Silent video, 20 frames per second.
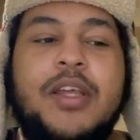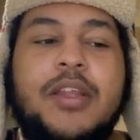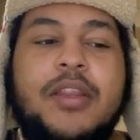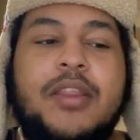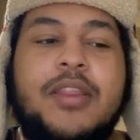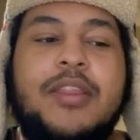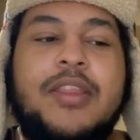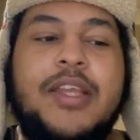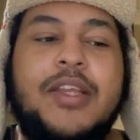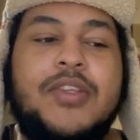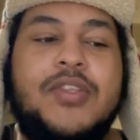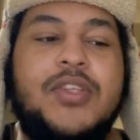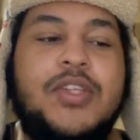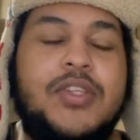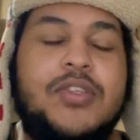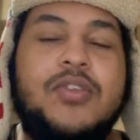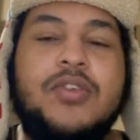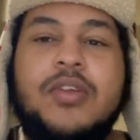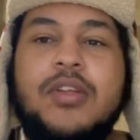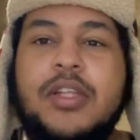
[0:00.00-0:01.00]
thinks he's
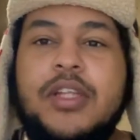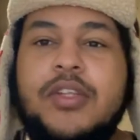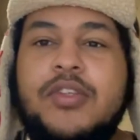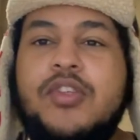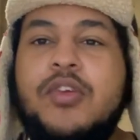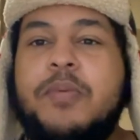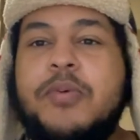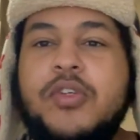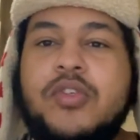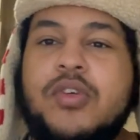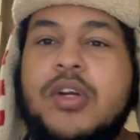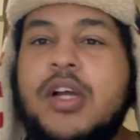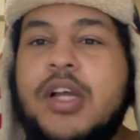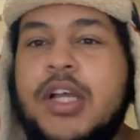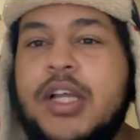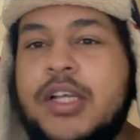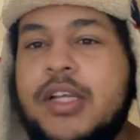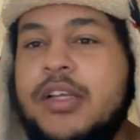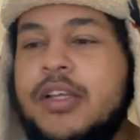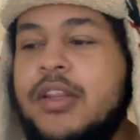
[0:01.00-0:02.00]
super
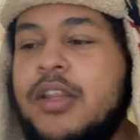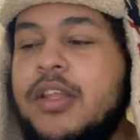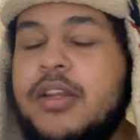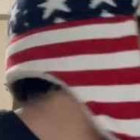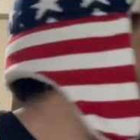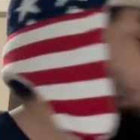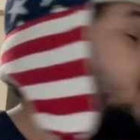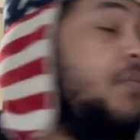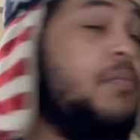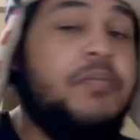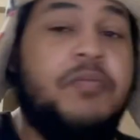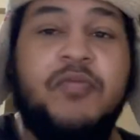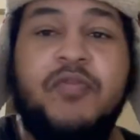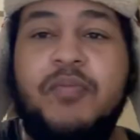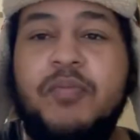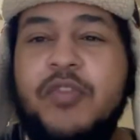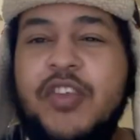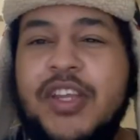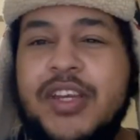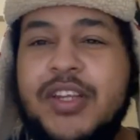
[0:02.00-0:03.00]
strong, and then
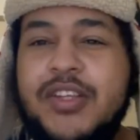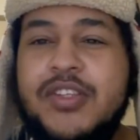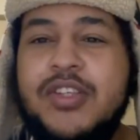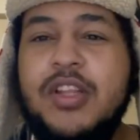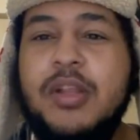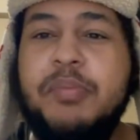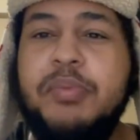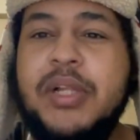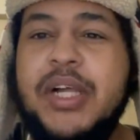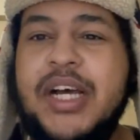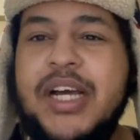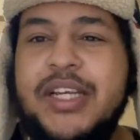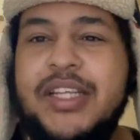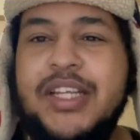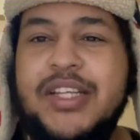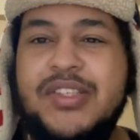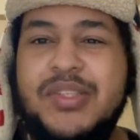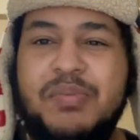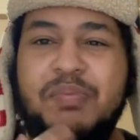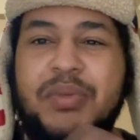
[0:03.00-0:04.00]
convenience to the plot
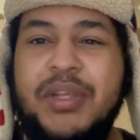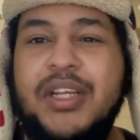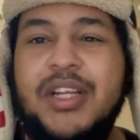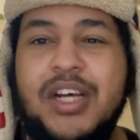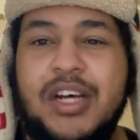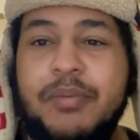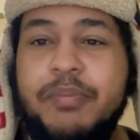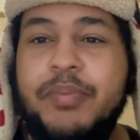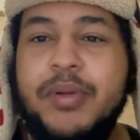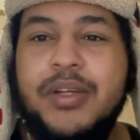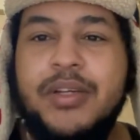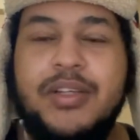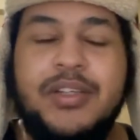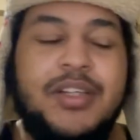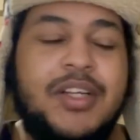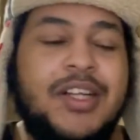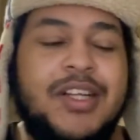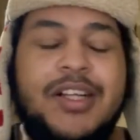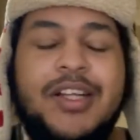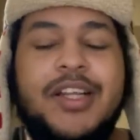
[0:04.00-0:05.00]
gets beat up, and
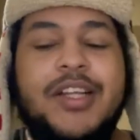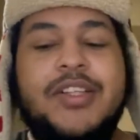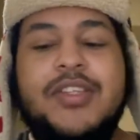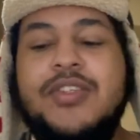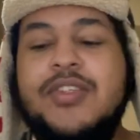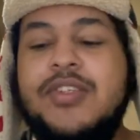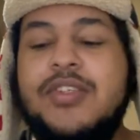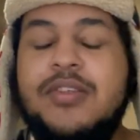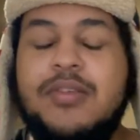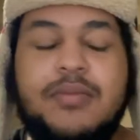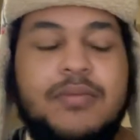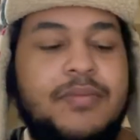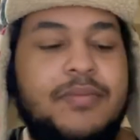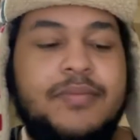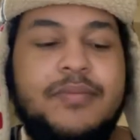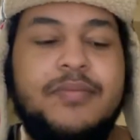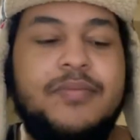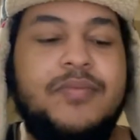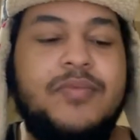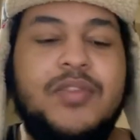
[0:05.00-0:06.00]
it's,
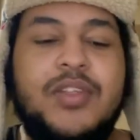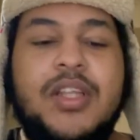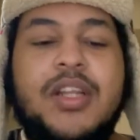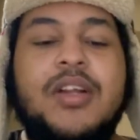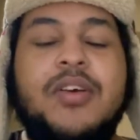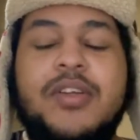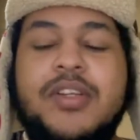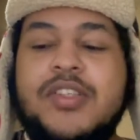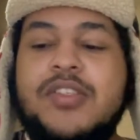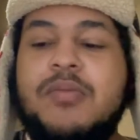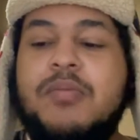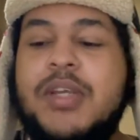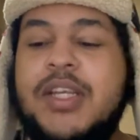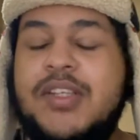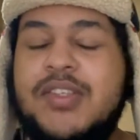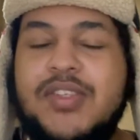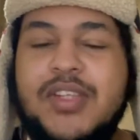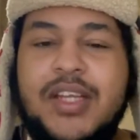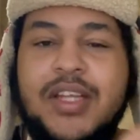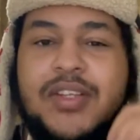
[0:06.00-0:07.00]
you know, it doesn't make
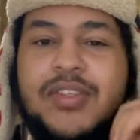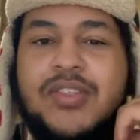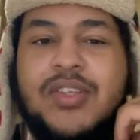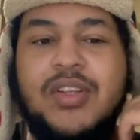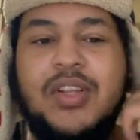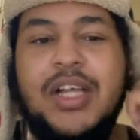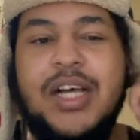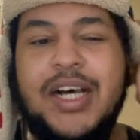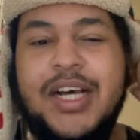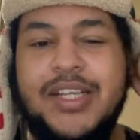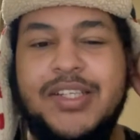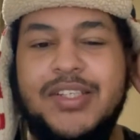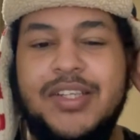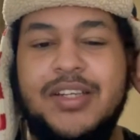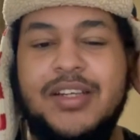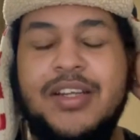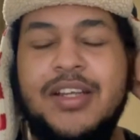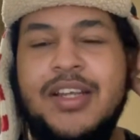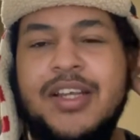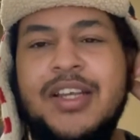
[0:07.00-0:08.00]
sense a lot.
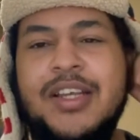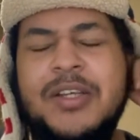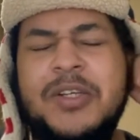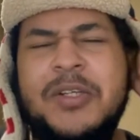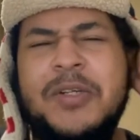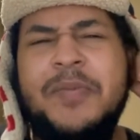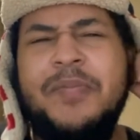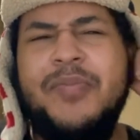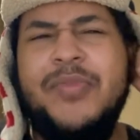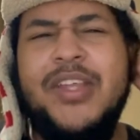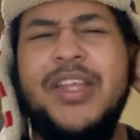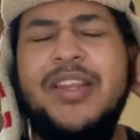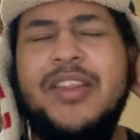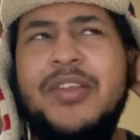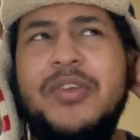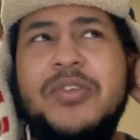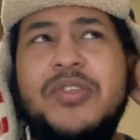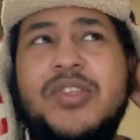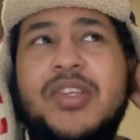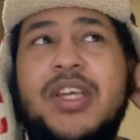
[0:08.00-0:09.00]
And then
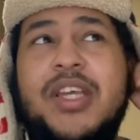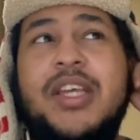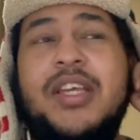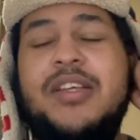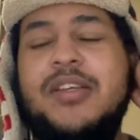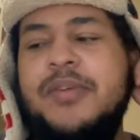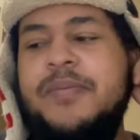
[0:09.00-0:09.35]
there's like